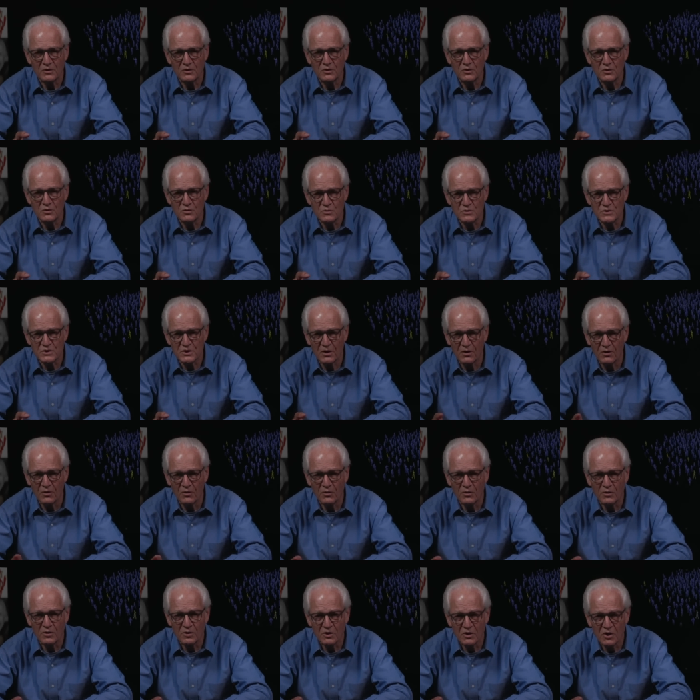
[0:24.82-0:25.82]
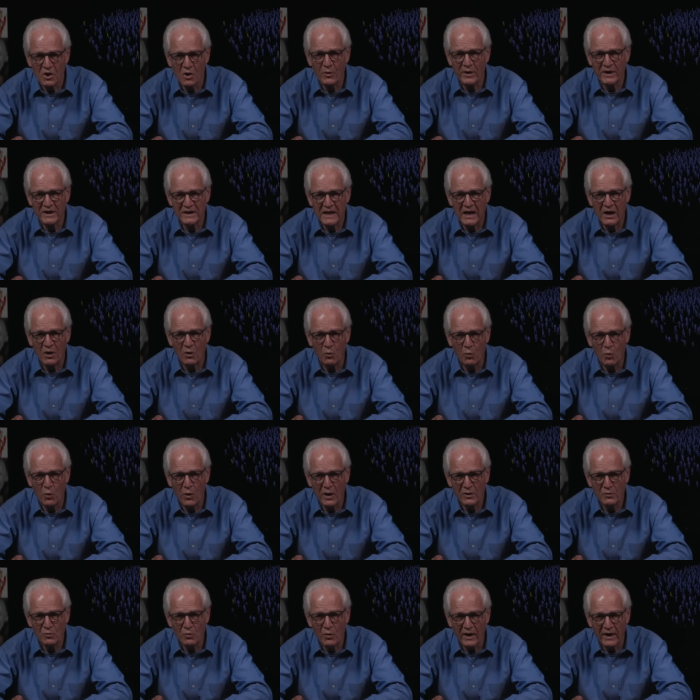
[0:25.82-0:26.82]
do so going now
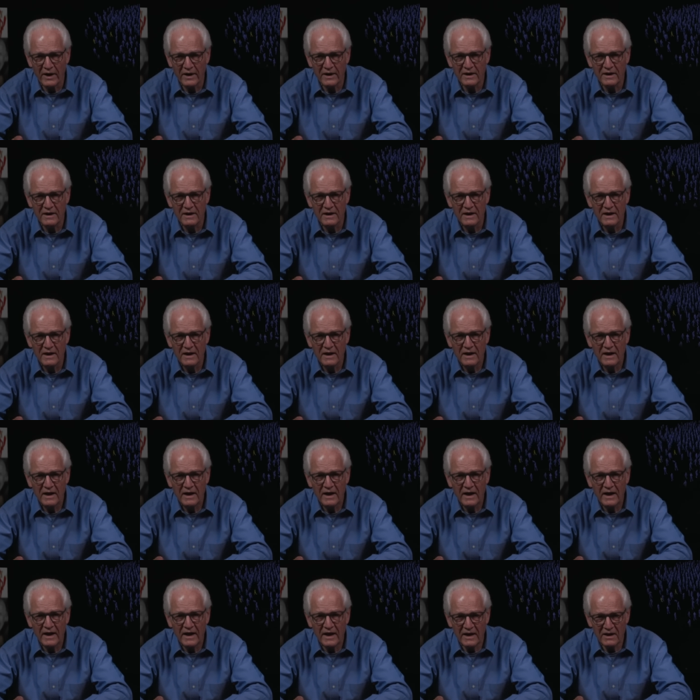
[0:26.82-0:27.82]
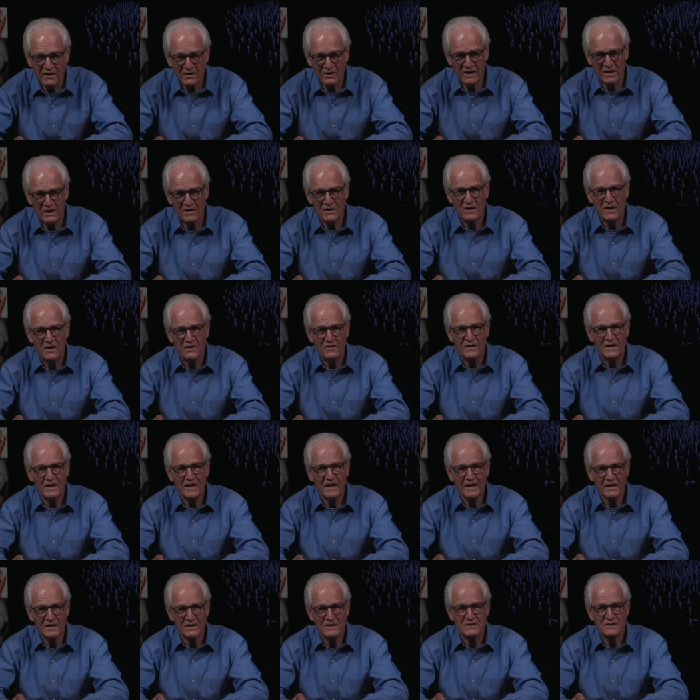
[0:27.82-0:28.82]
one way and then the
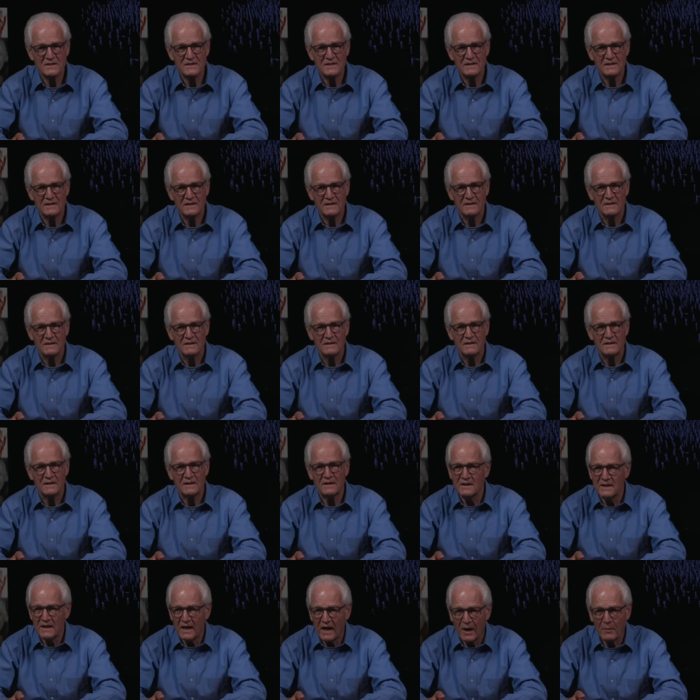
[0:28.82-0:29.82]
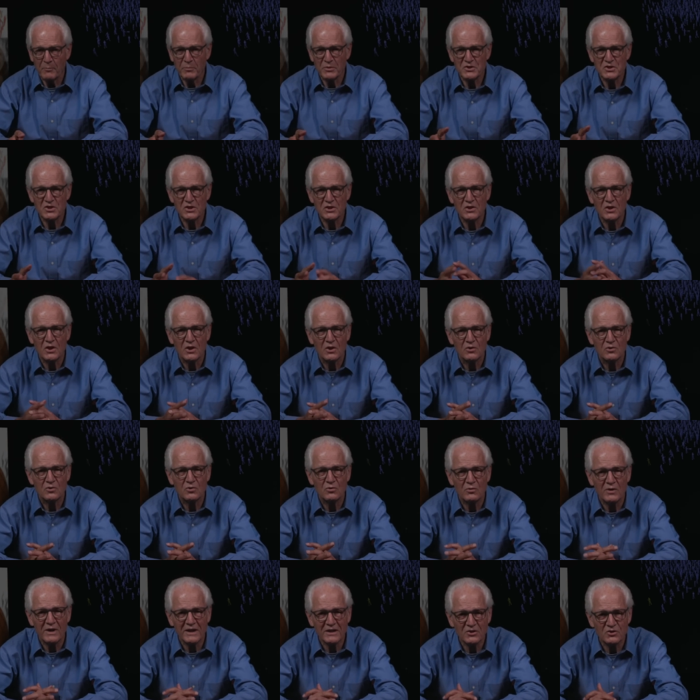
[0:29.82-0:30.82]
next in the opposite
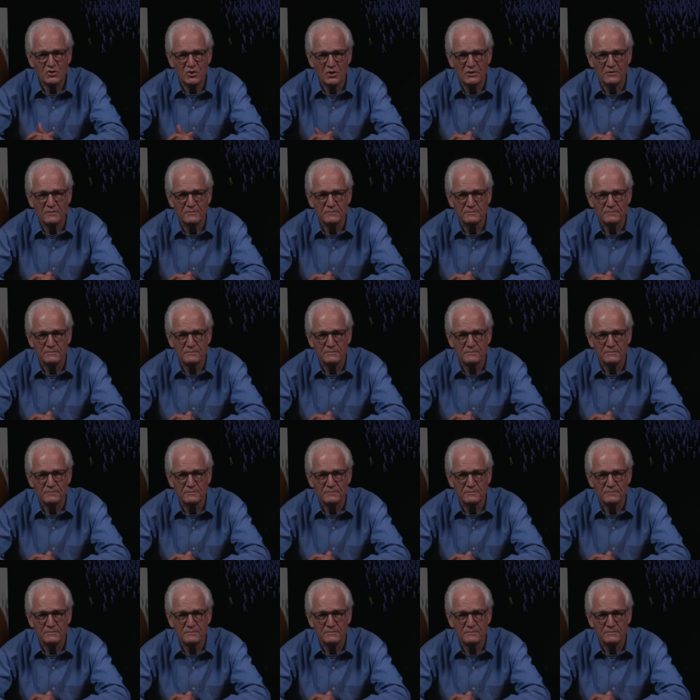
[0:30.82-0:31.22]
direction.